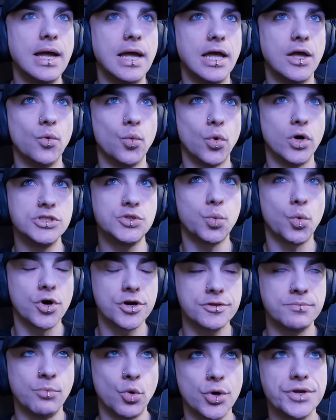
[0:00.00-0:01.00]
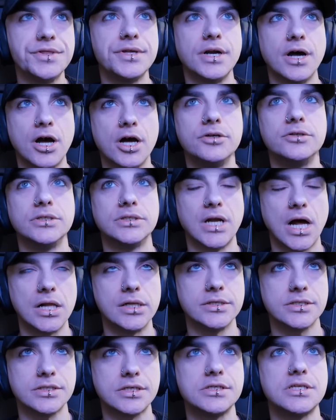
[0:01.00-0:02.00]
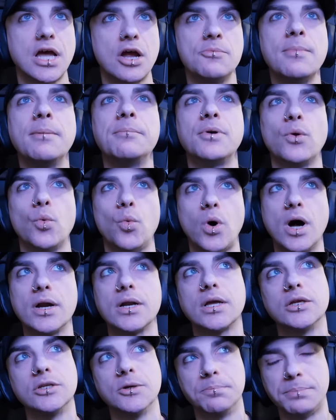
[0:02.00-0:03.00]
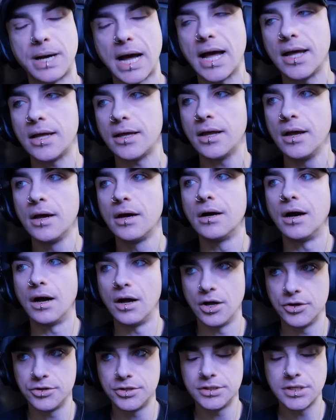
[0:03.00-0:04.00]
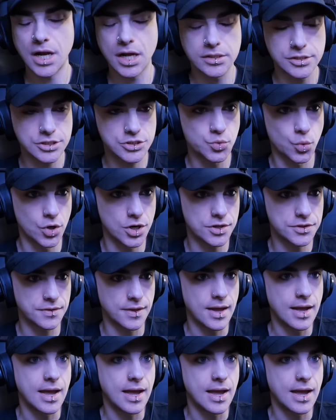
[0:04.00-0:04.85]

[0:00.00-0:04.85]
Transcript: it was worth more than $100, because I remember wanting to buy $100 worth,